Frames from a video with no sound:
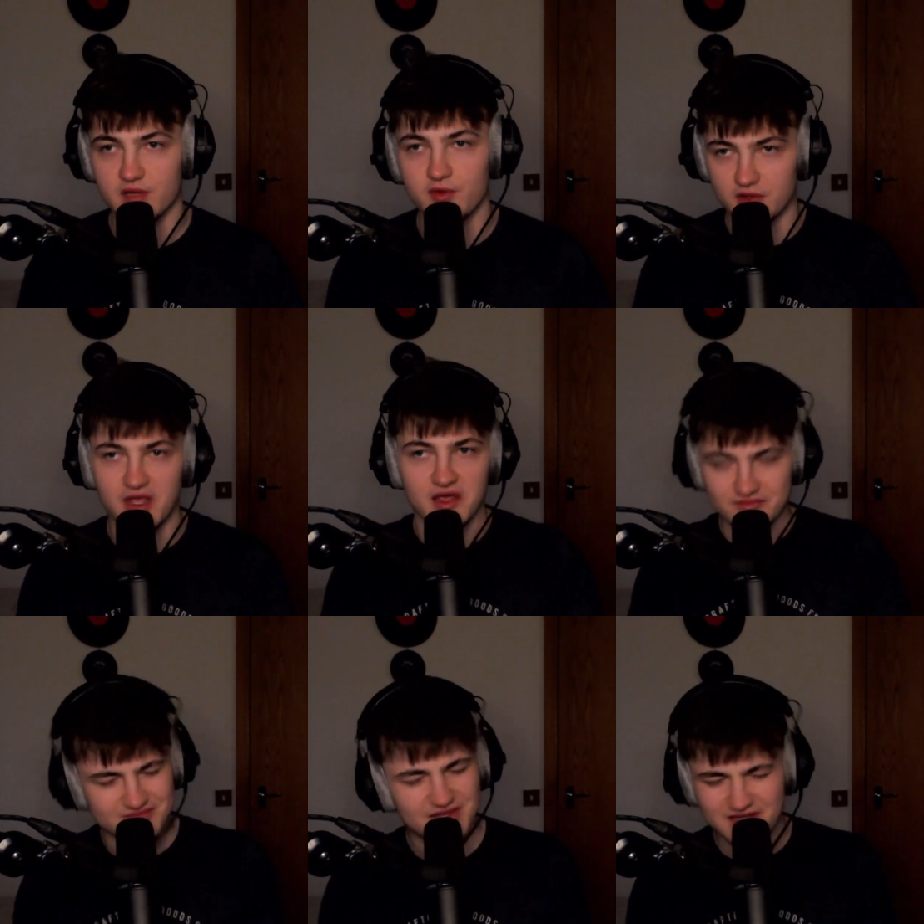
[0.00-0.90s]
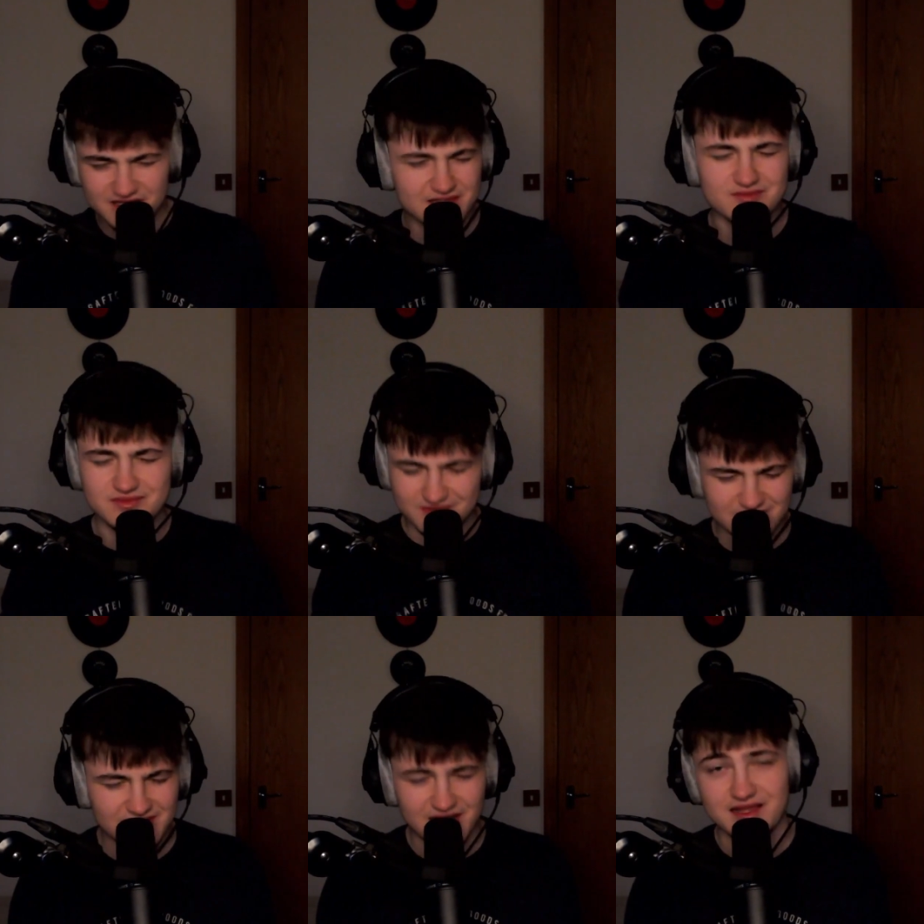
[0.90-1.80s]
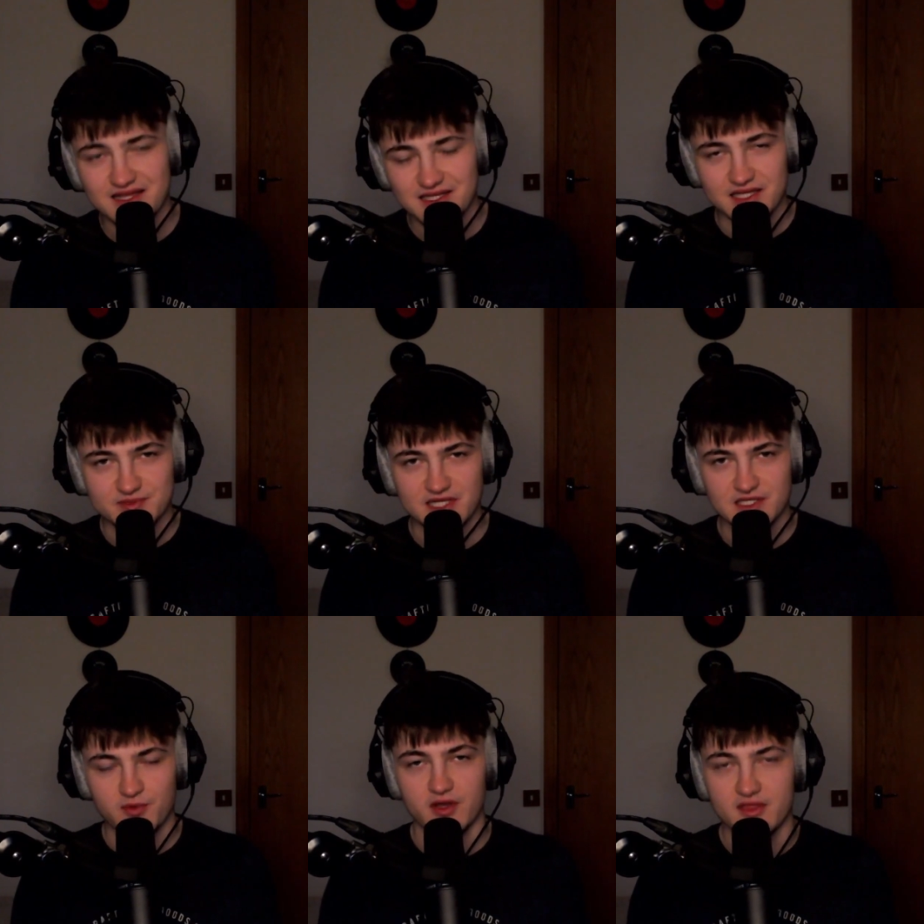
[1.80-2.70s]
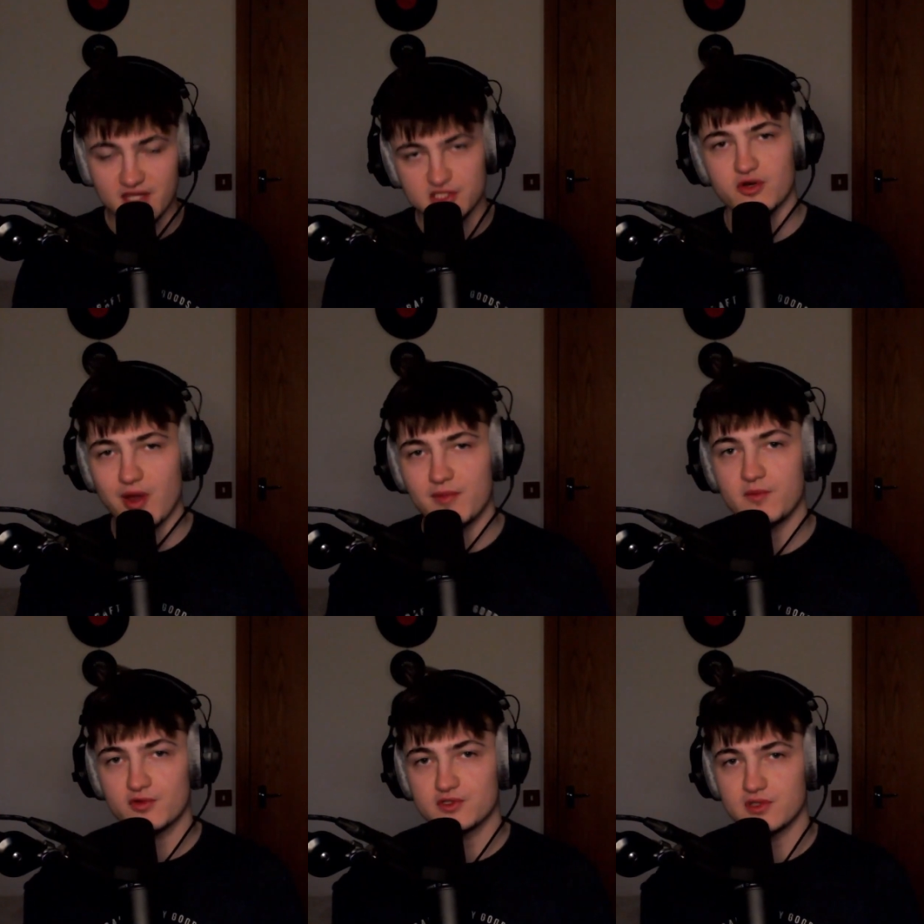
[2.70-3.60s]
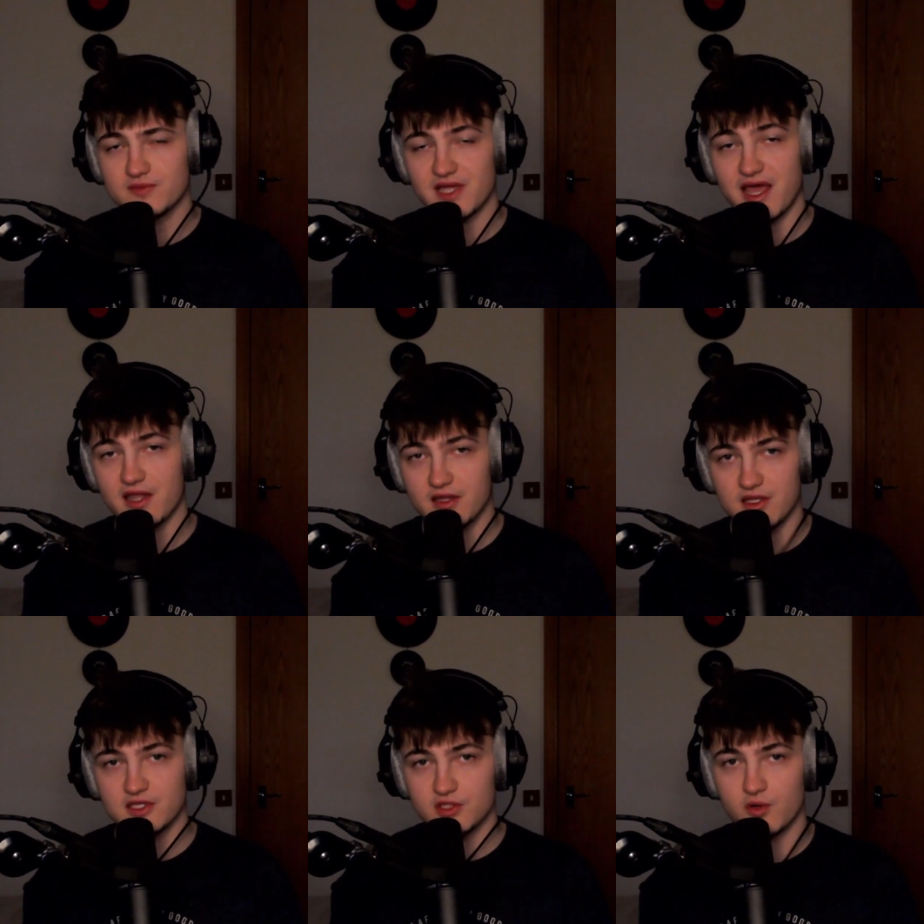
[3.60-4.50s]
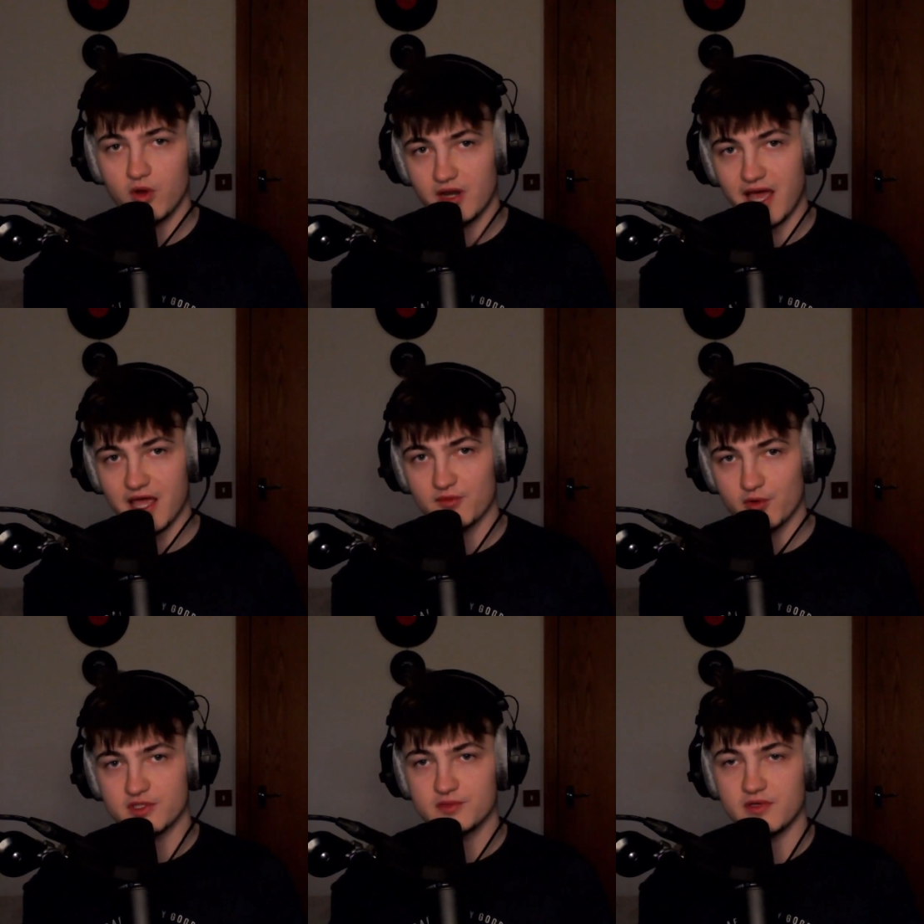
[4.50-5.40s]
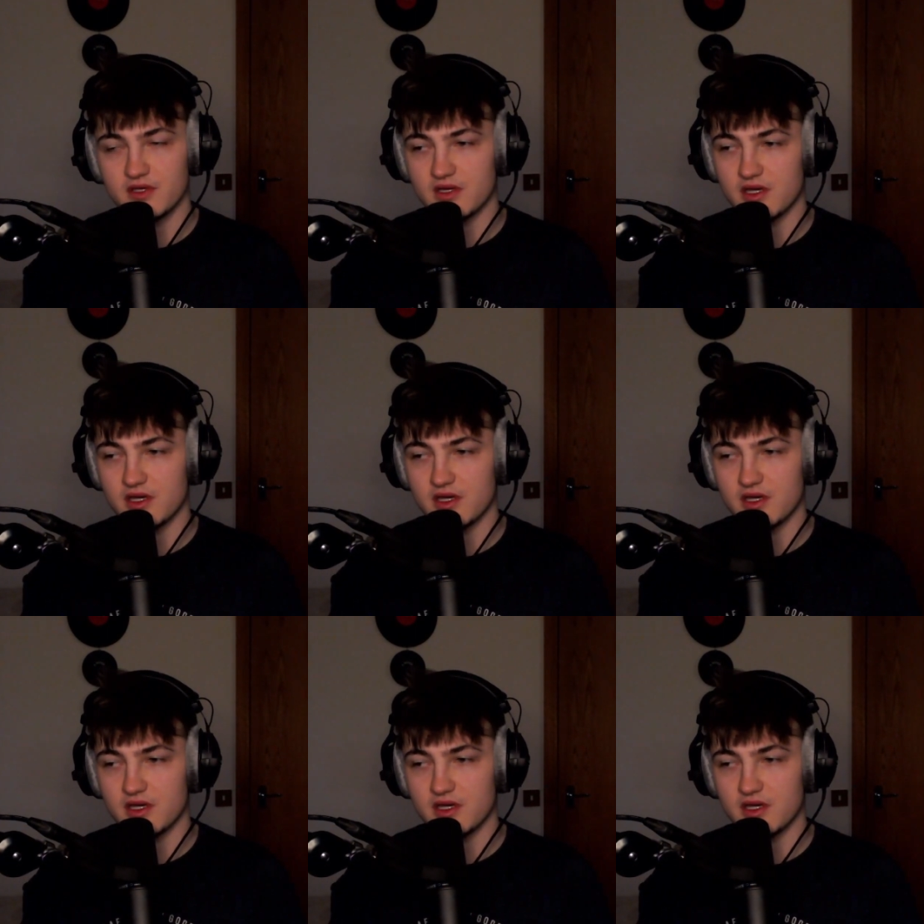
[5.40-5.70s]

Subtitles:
But that's besides the point. These are Gremlin Mode streams and these are what I am going to be